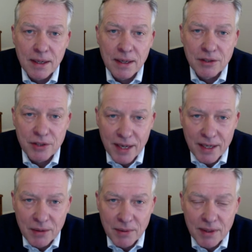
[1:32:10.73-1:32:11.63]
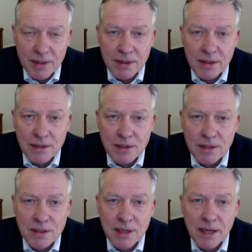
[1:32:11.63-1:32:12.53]
genuine and
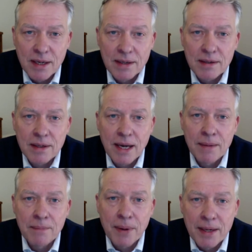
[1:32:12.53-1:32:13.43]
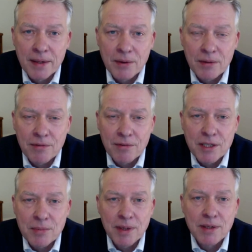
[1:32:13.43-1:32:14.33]
sincere campaigner on free
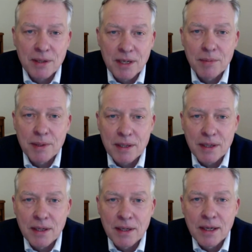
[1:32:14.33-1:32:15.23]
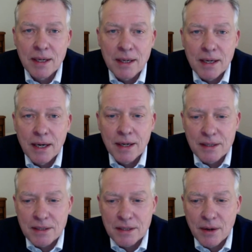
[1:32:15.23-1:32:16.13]
speech and liberty. And
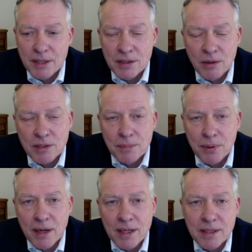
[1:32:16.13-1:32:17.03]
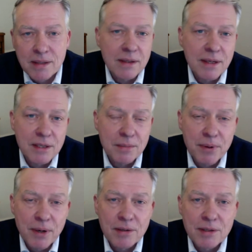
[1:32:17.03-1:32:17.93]
it's not surprising that his
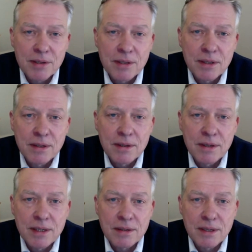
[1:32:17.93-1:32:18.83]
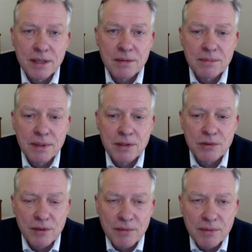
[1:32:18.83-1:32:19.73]
approach is
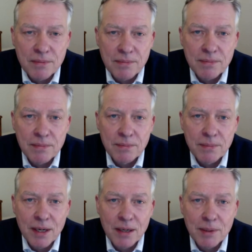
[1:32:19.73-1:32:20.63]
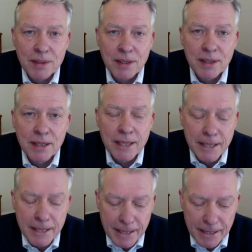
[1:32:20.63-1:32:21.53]
driven by liberty.
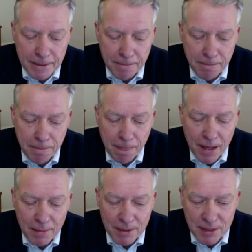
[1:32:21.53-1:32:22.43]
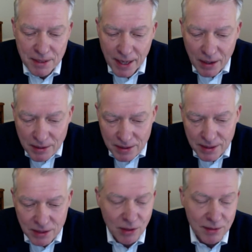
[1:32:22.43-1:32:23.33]
But as I say, ours
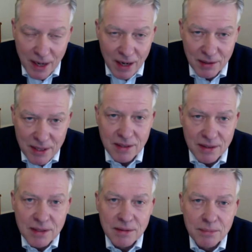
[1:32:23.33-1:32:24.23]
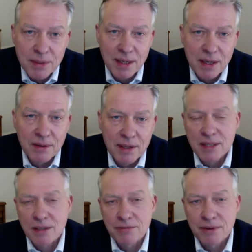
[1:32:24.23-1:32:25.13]
is not that ours isn't, but I don't think
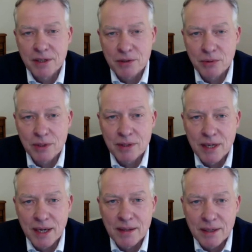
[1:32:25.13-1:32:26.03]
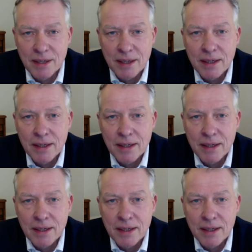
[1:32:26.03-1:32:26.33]
that's the first order thing. I think